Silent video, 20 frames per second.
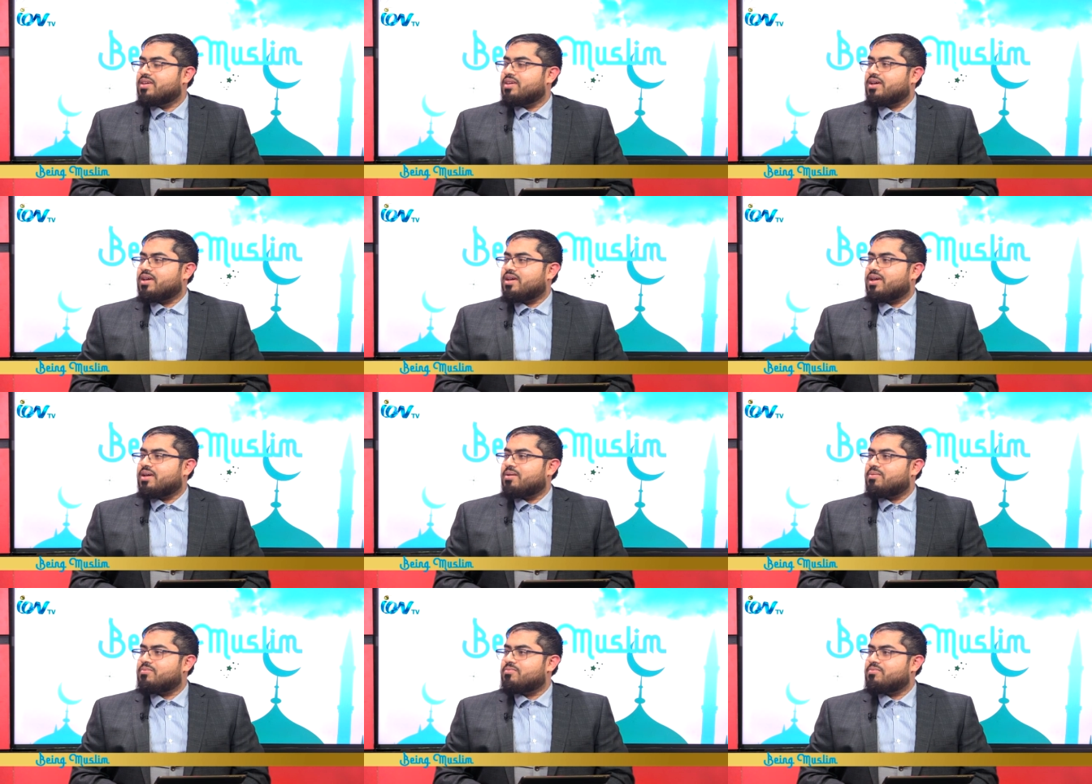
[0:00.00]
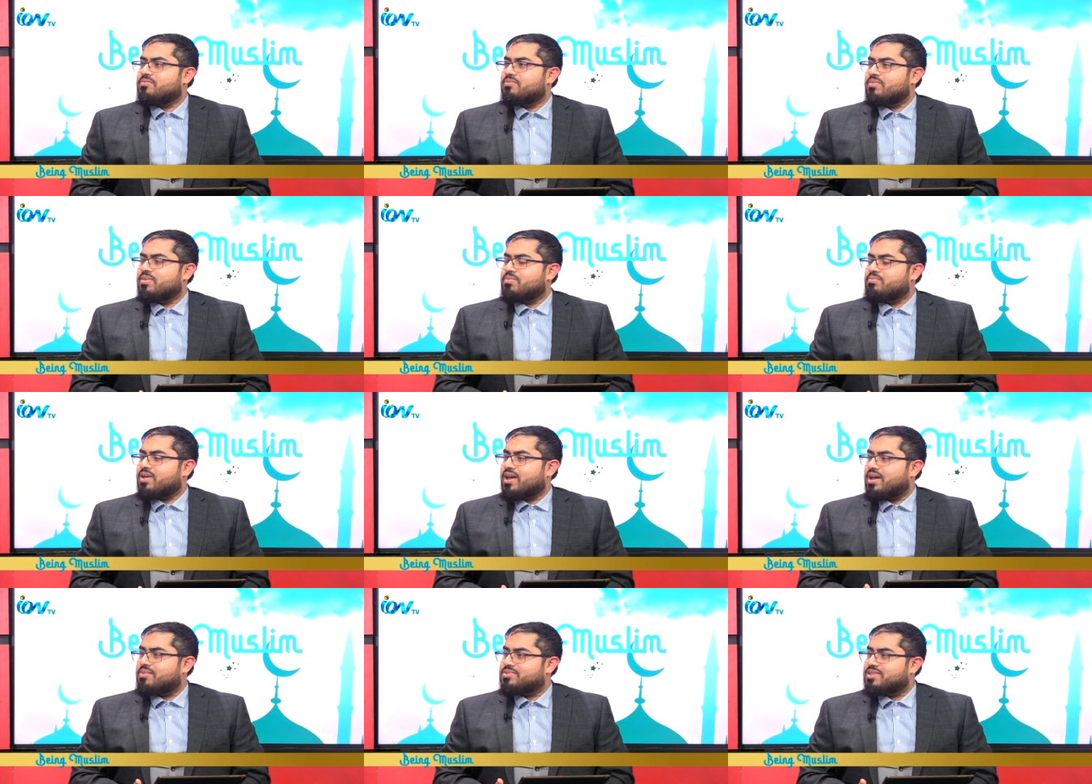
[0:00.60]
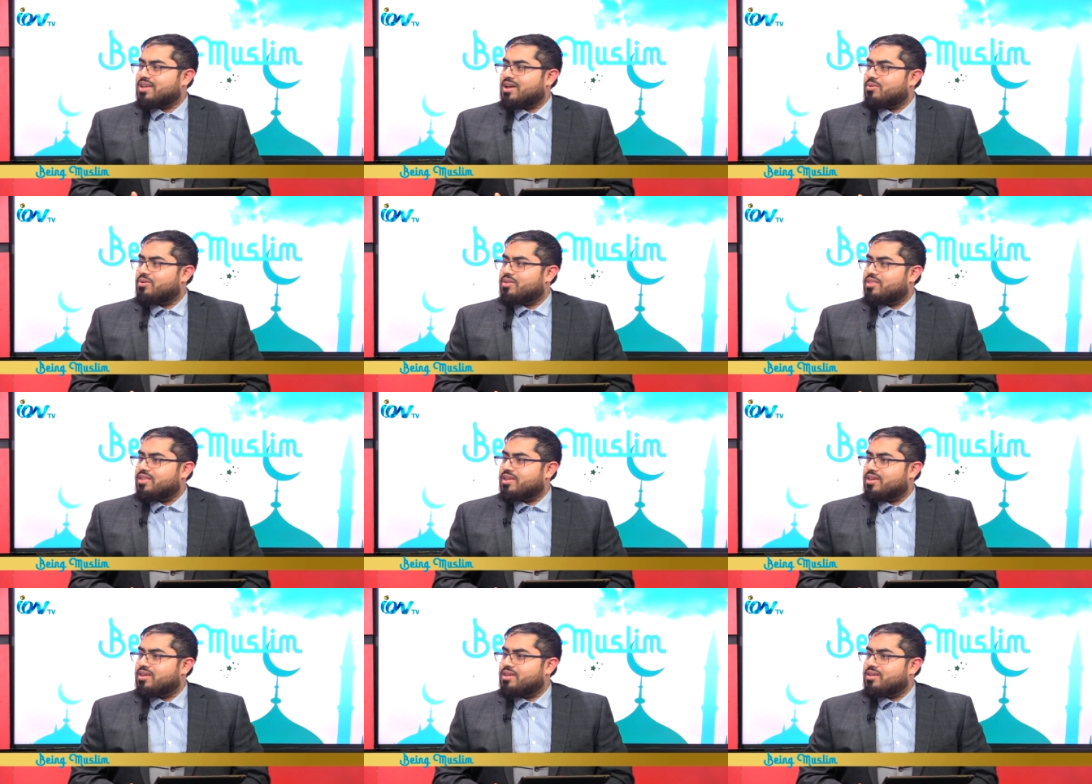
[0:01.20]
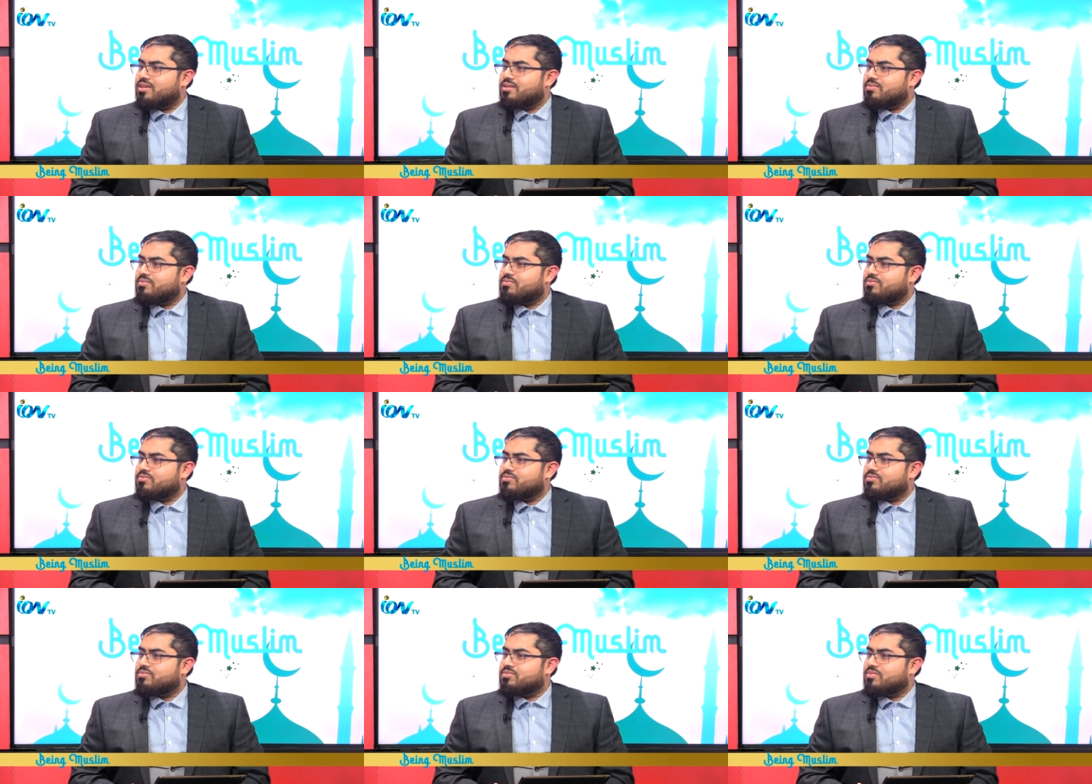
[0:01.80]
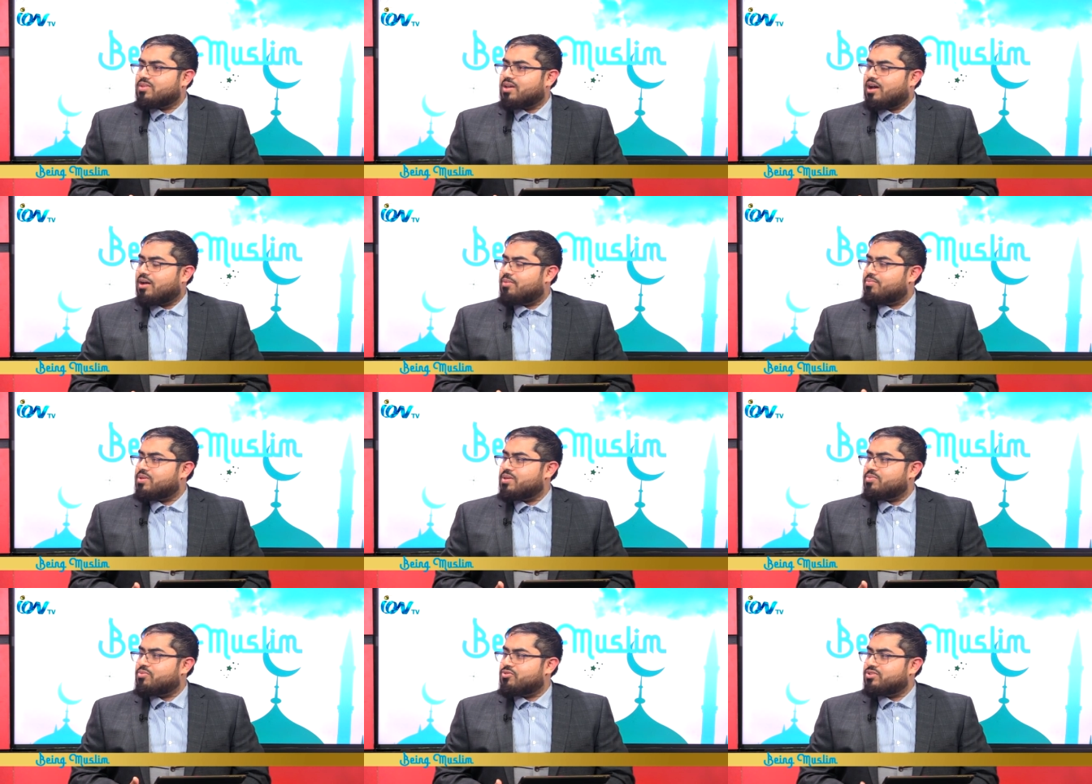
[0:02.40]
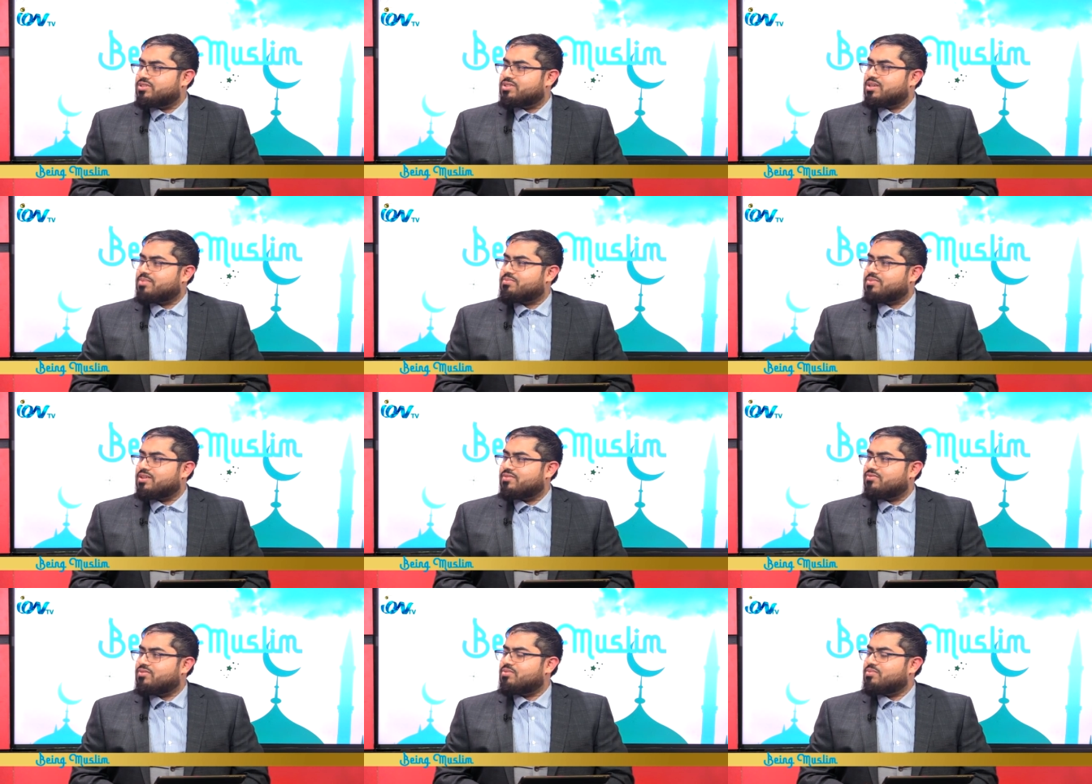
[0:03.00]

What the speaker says: Perhaps how are people receptive?